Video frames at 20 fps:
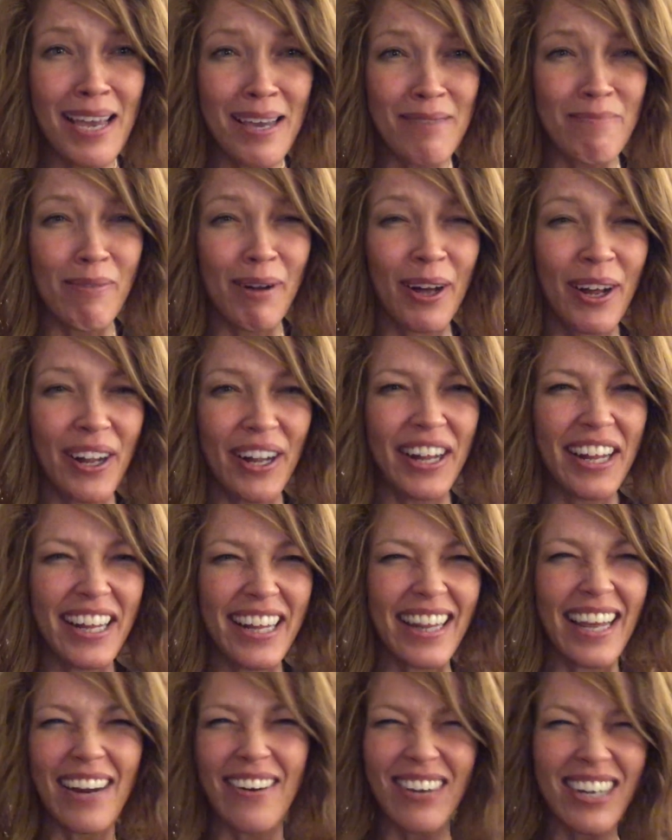table.
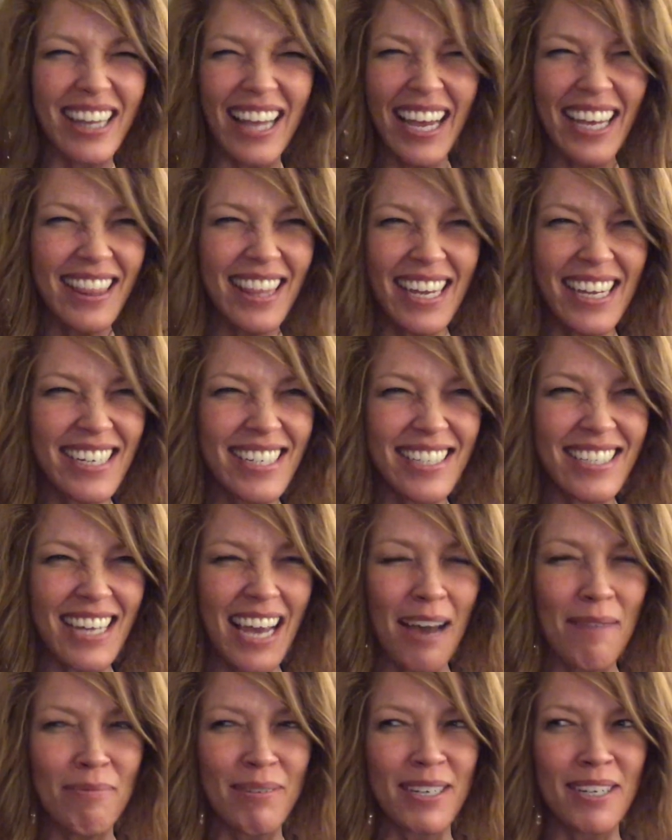They were like, they just
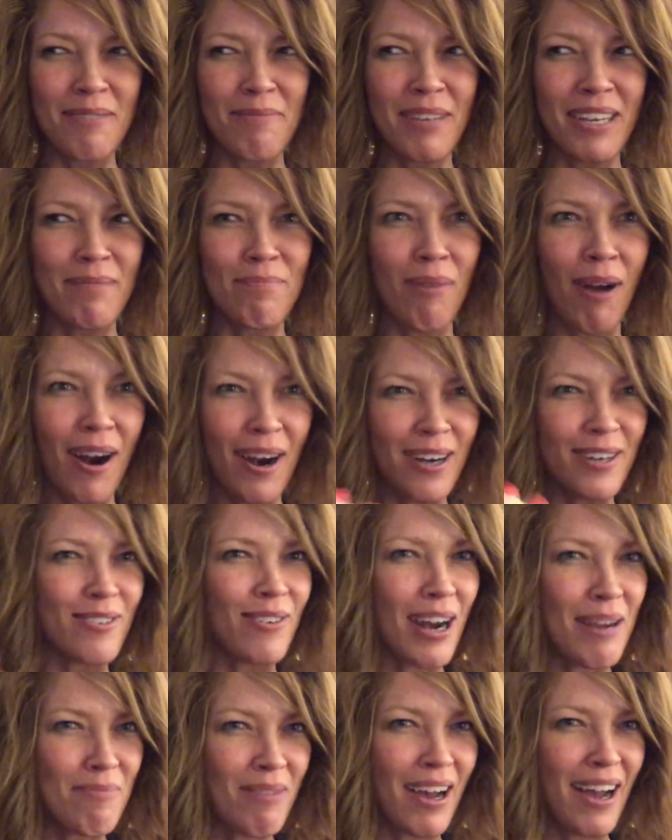happened to be parked
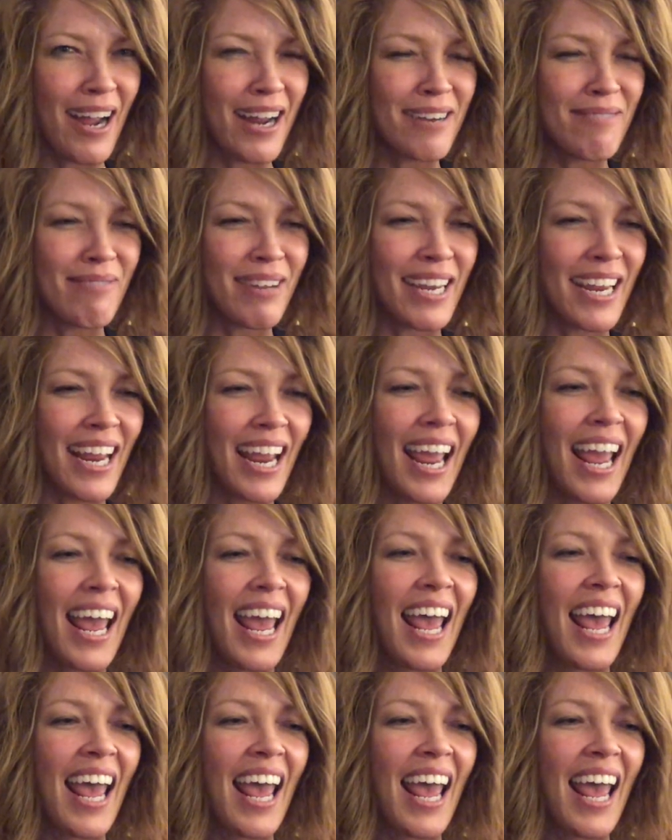right behind me